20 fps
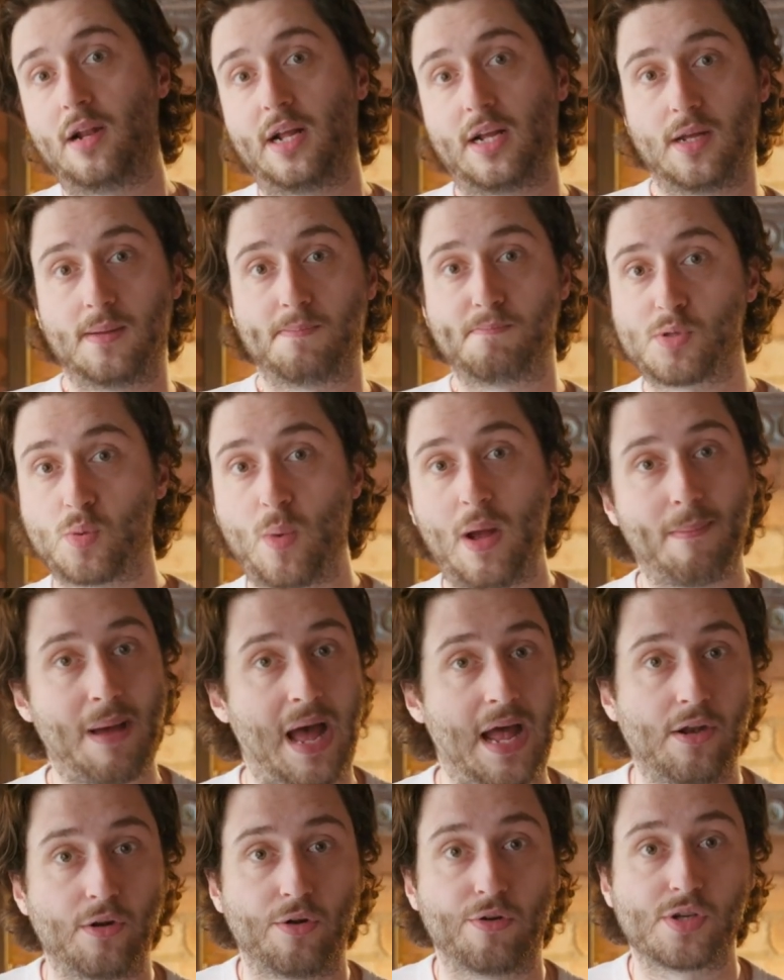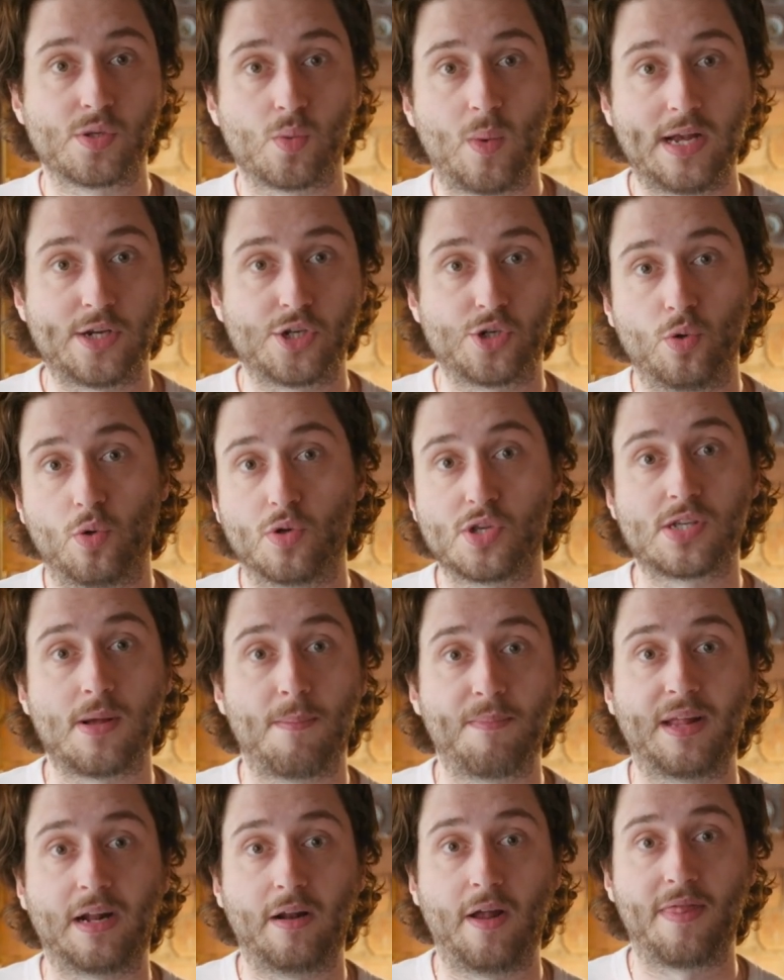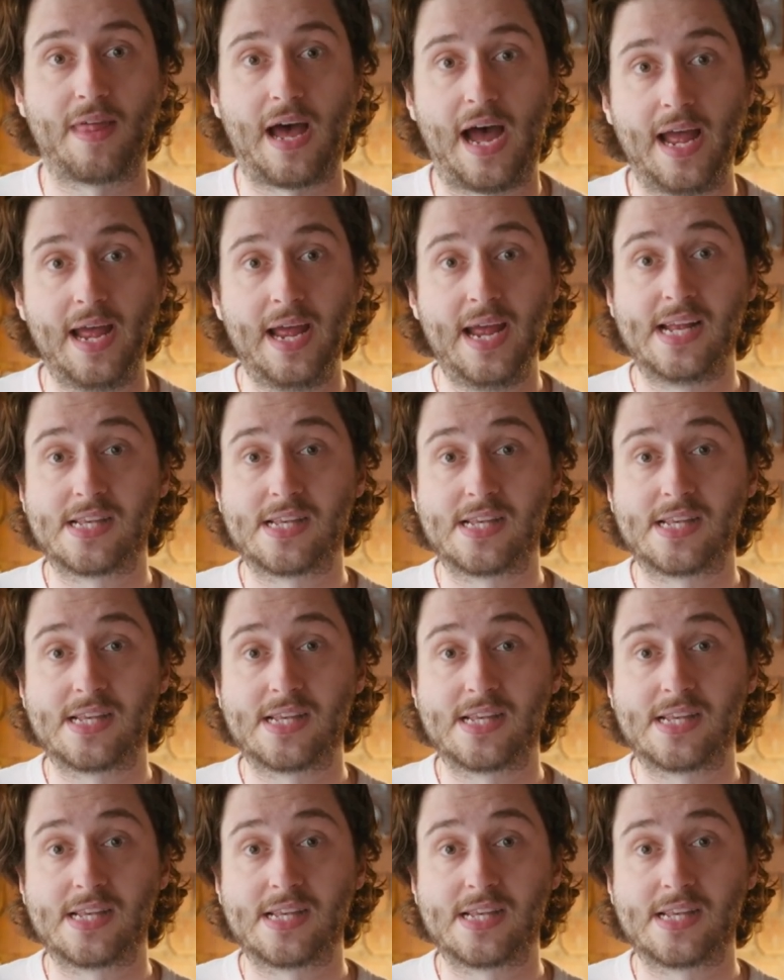like a sweat pant or a sweat short, something like that.